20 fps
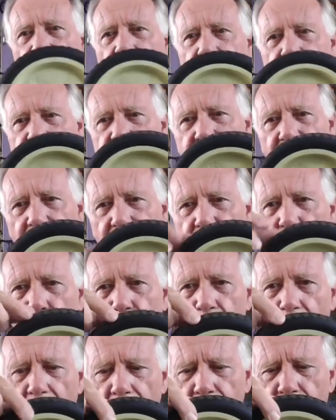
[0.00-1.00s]
is that the
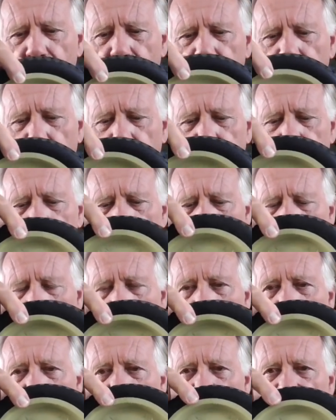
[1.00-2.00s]
rubber
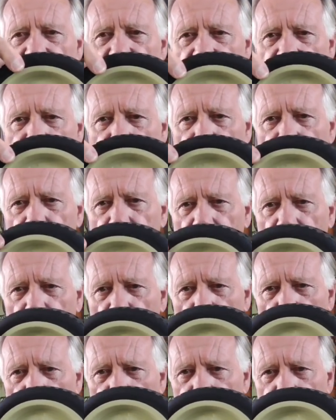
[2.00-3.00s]
was slipping on the
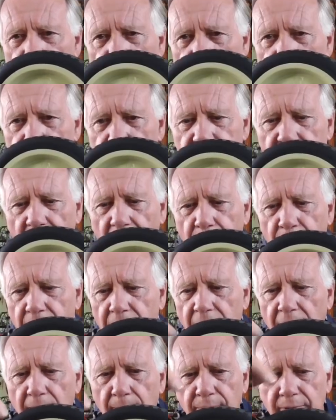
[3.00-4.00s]
wheel. So I put
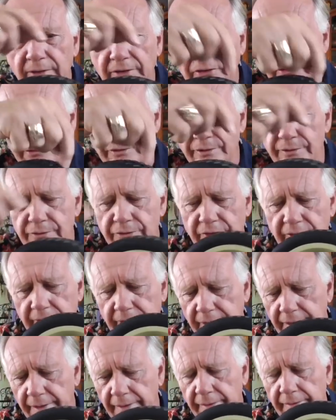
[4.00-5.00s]
a couple of screws in
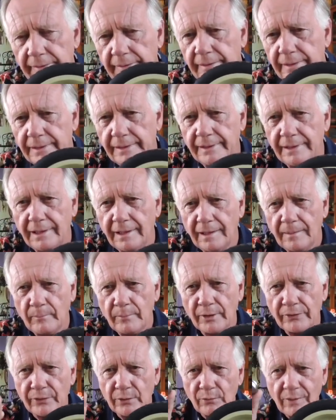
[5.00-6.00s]
here,
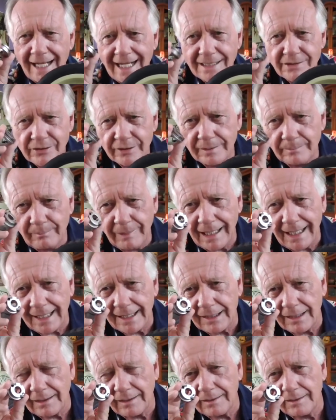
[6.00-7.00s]
put the ratchet
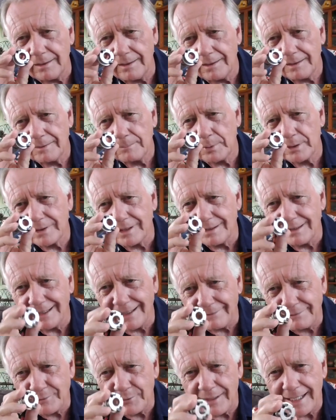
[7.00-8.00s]
back, put the
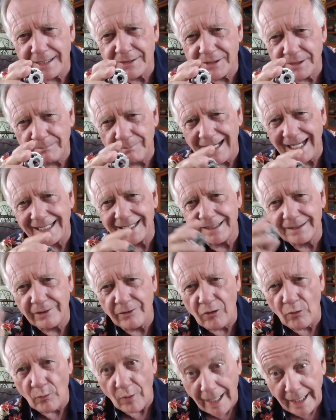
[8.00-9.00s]
left ratchet back into
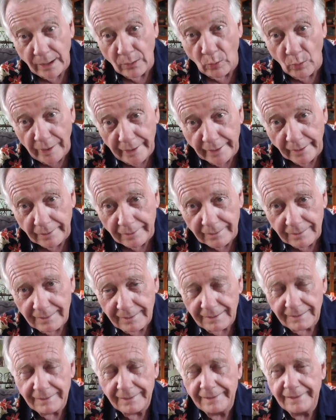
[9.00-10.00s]
the right wheel,
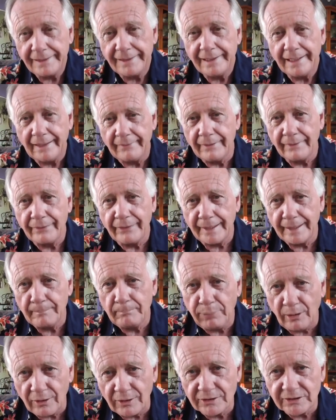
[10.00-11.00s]
and the thing
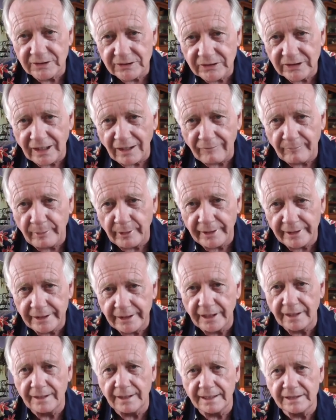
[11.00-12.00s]
pulls itself pretty
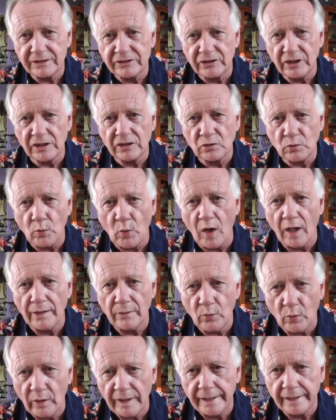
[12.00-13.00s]
good. It's just
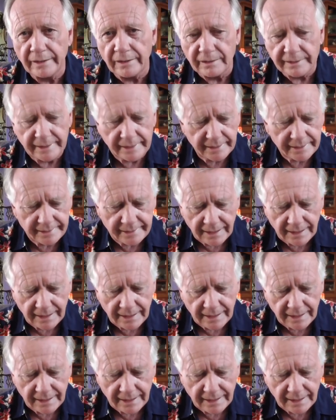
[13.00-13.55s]
one-wheeled, and it